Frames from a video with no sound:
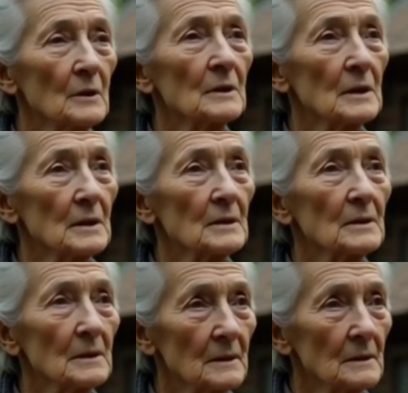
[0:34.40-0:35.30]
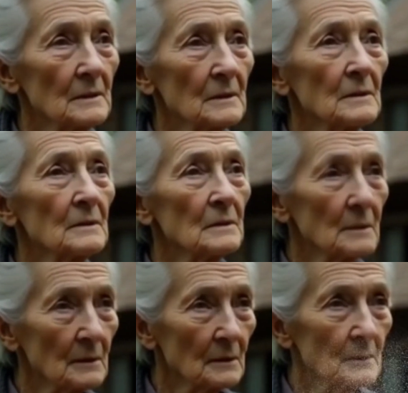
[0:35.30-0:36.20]
and family secrets are
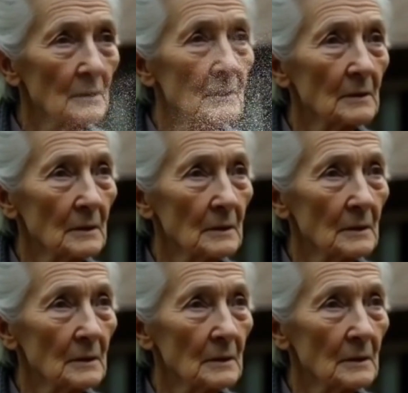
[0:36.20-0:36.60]
guarded more